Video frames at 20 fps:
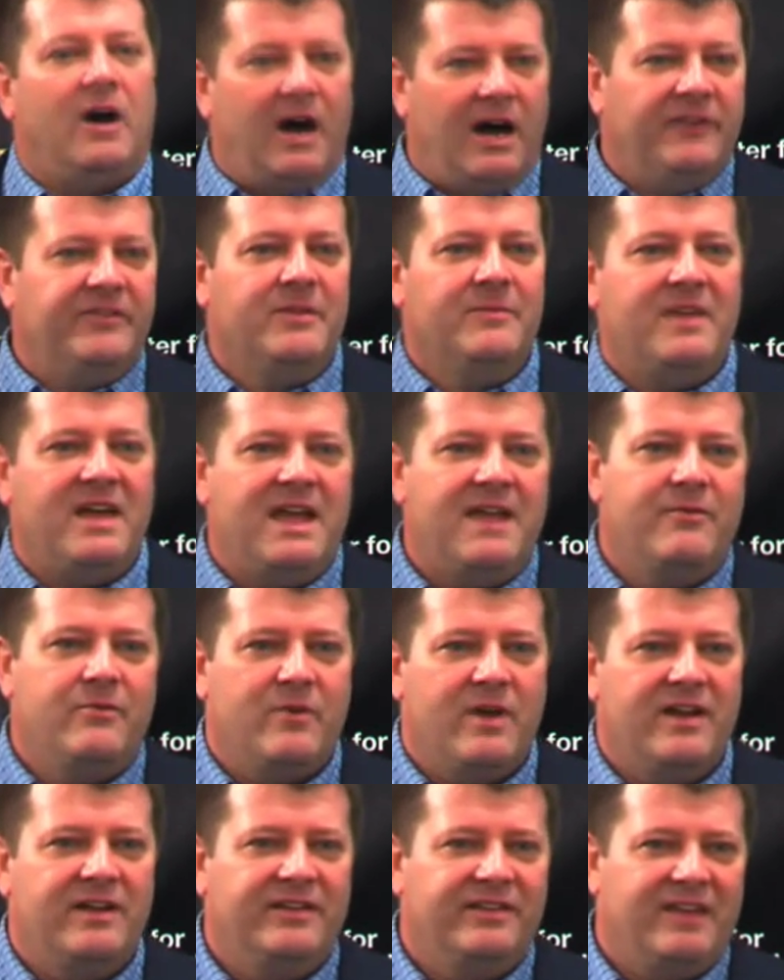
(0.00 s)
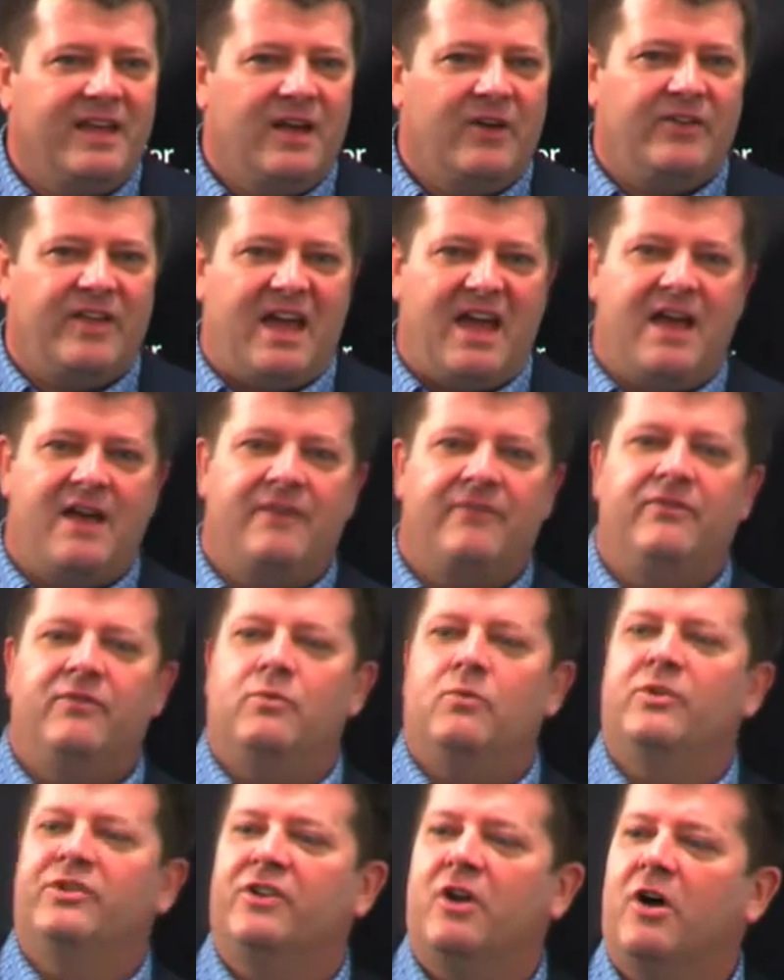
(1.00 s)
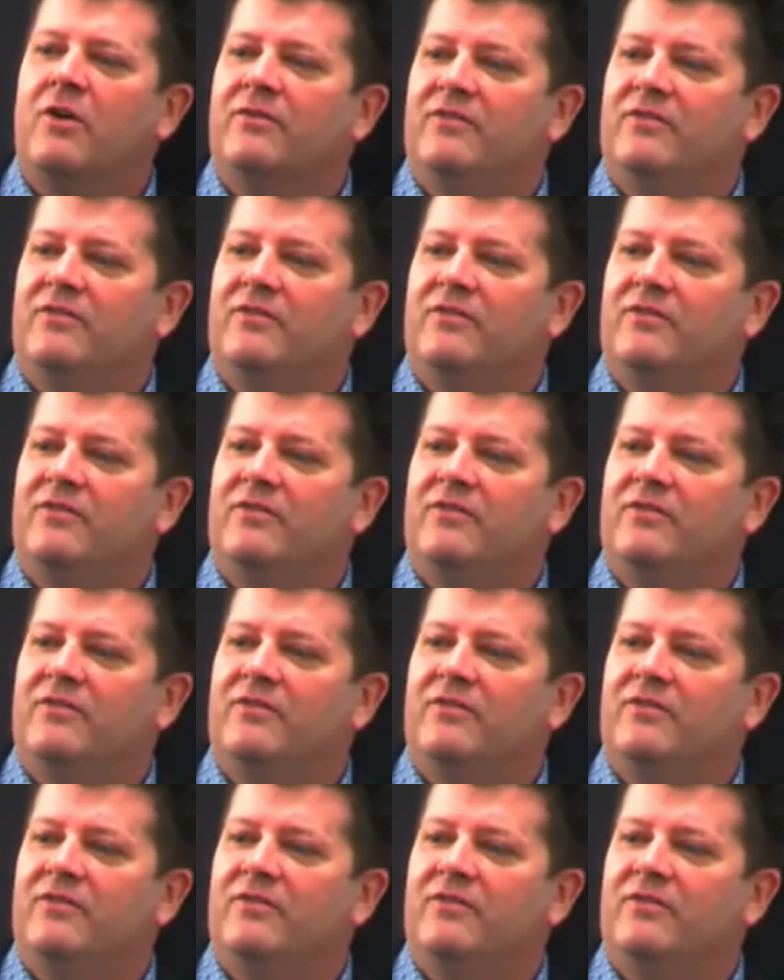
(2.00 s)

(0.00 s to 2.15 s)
Often behavior rating scales have what's